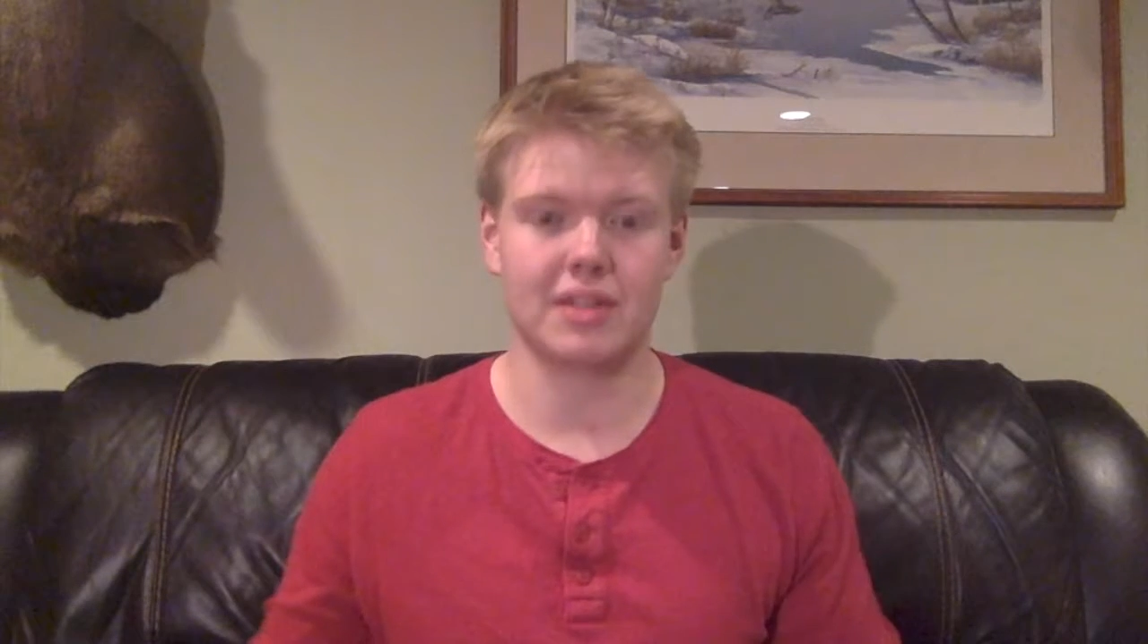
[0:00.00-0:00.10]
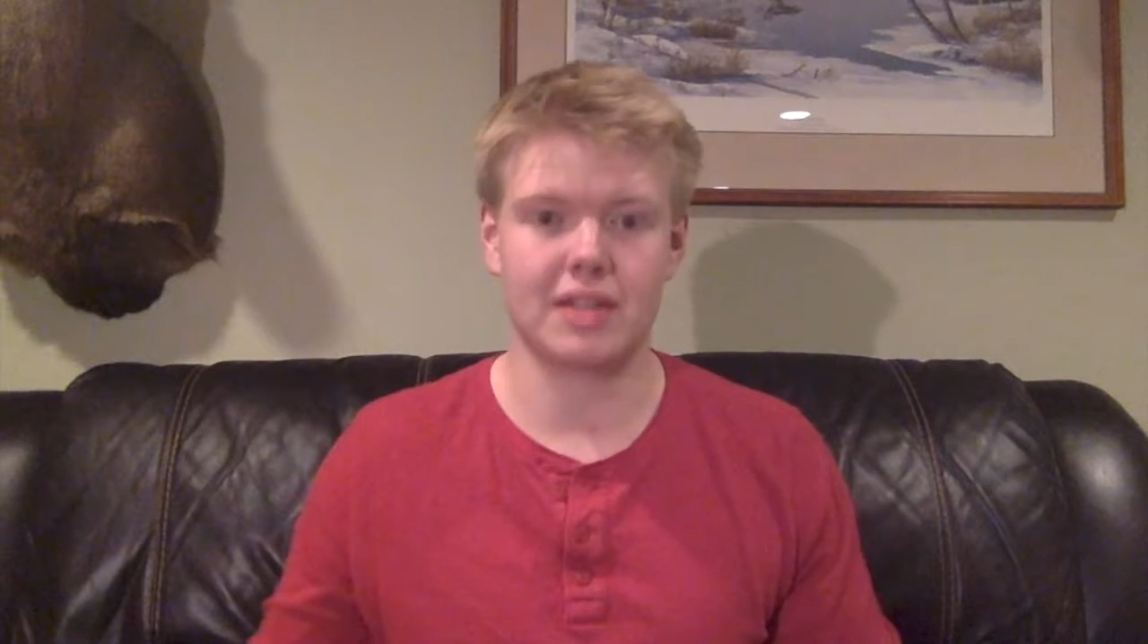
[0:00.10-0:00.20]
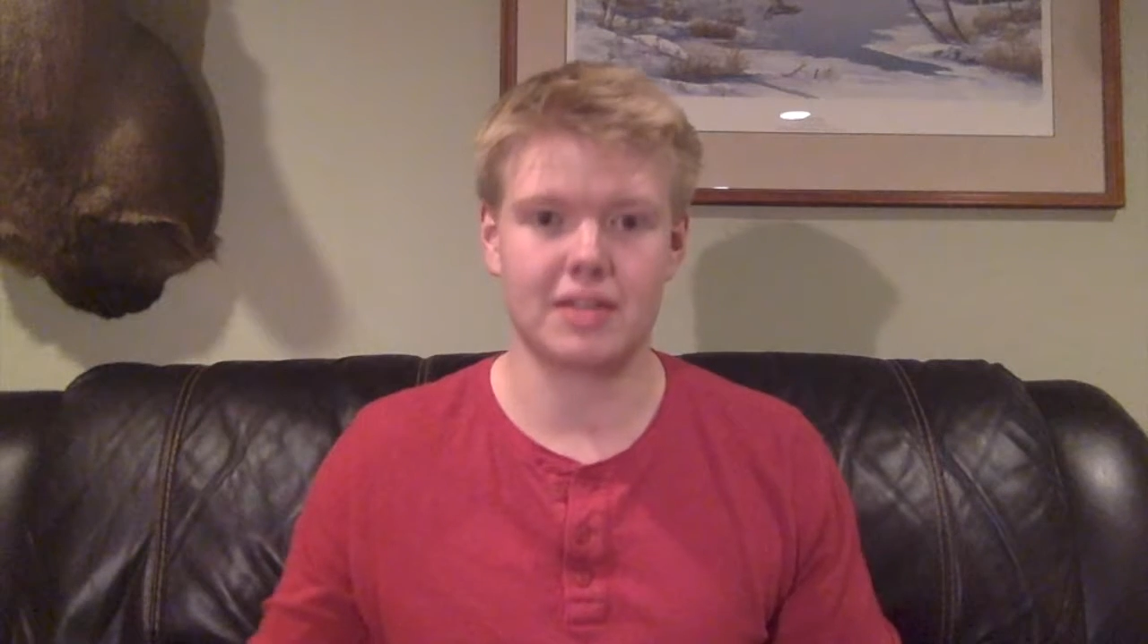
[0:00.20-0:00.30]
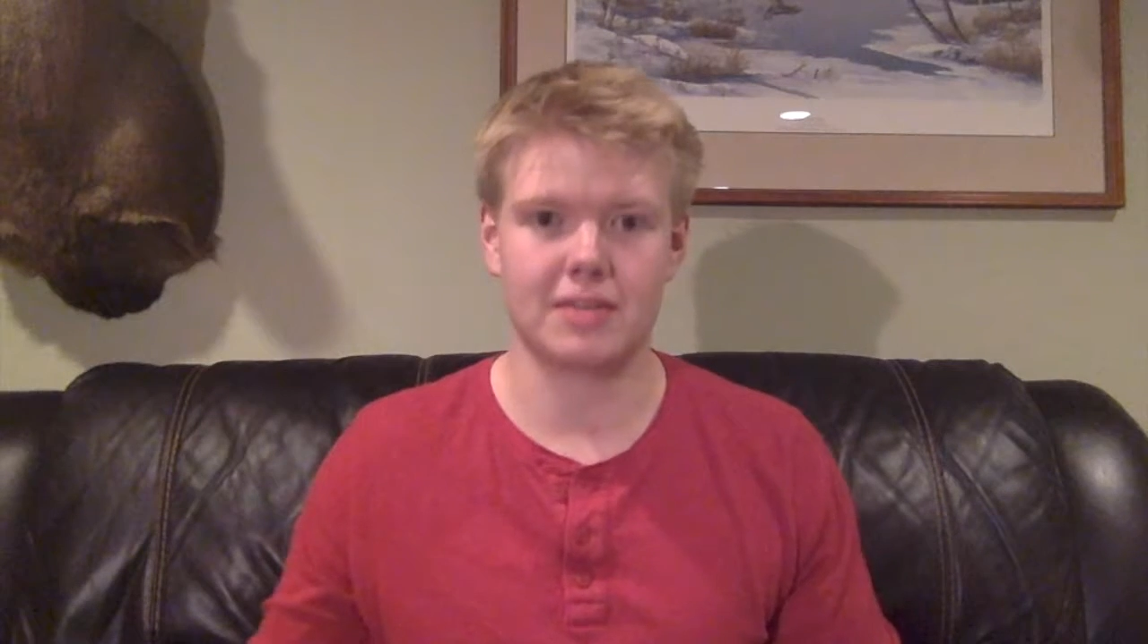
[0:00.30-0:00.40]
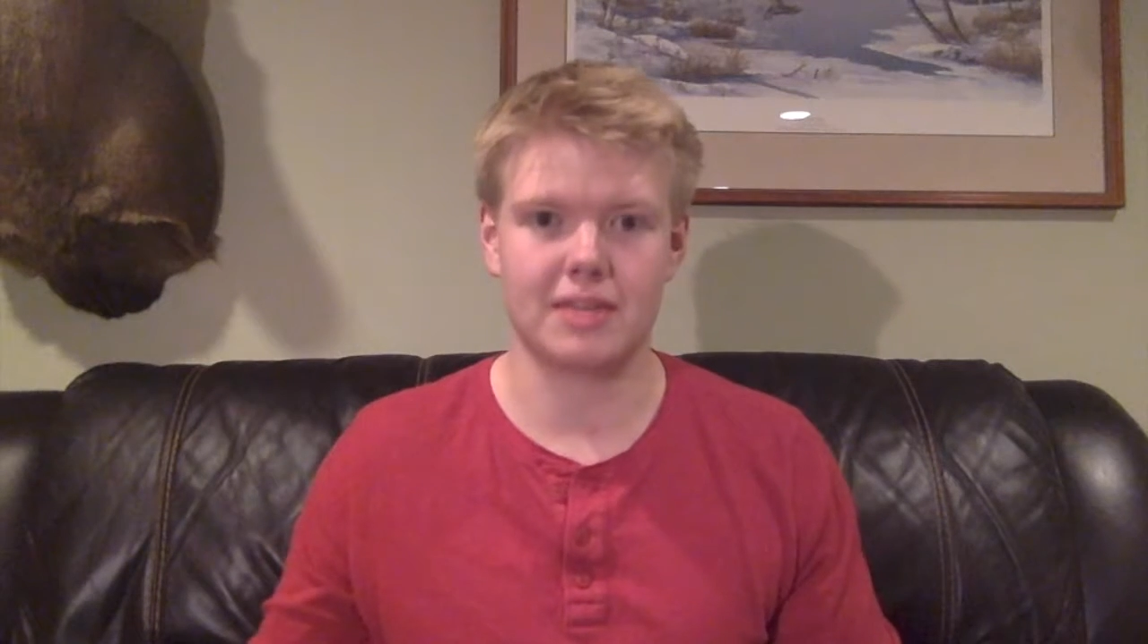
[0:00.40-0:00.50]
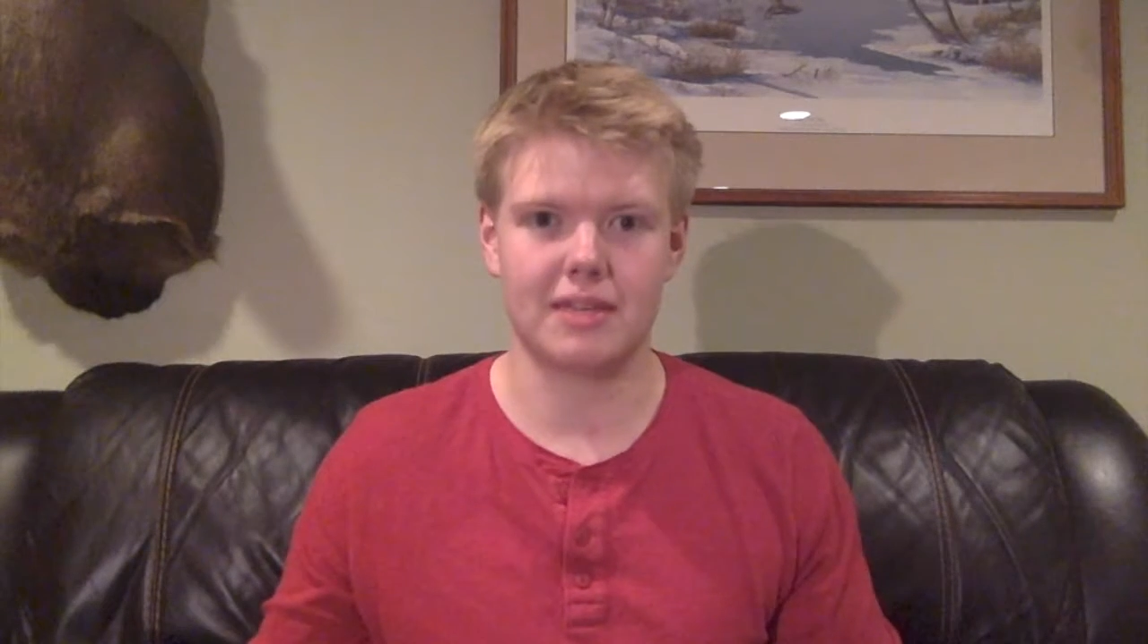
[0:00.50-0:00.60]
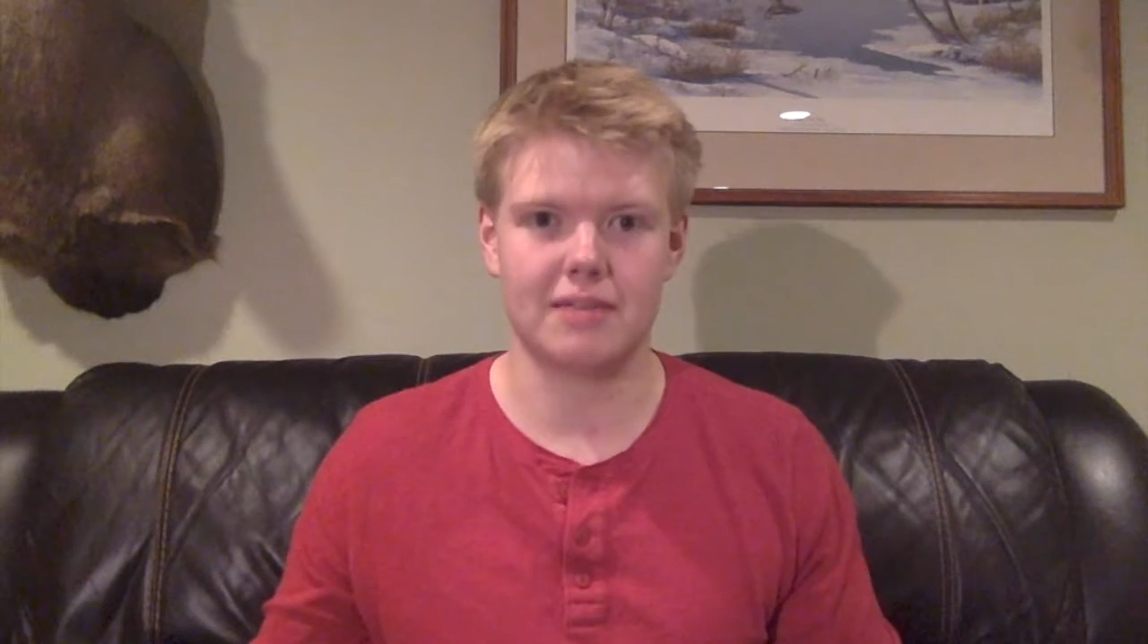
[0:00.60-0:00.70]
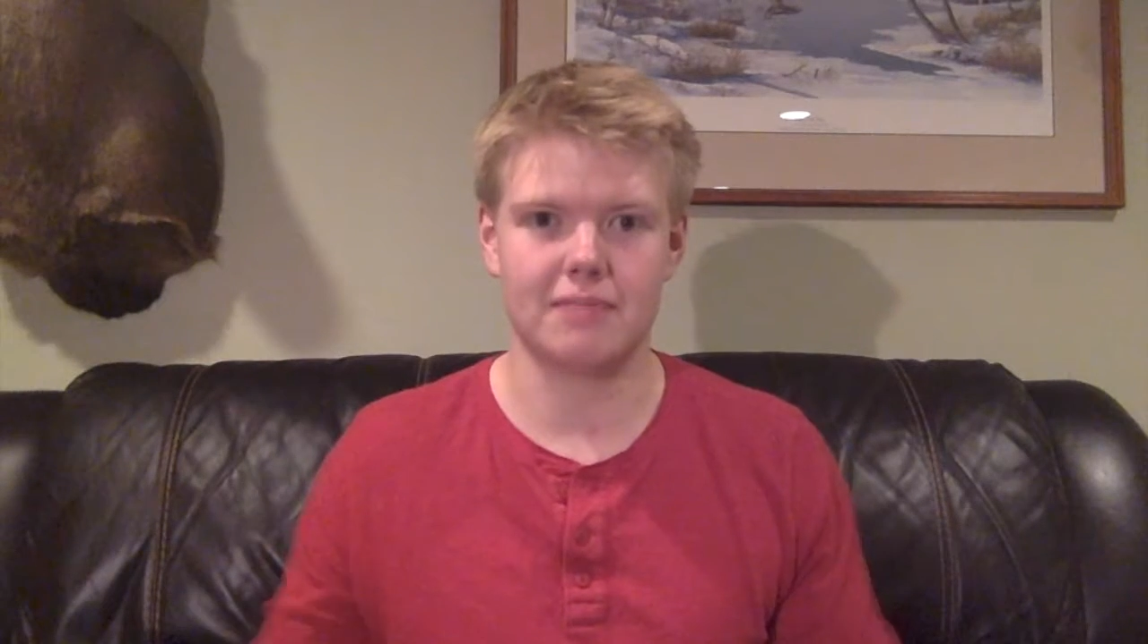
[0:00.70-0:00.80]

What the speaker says: a lot to me that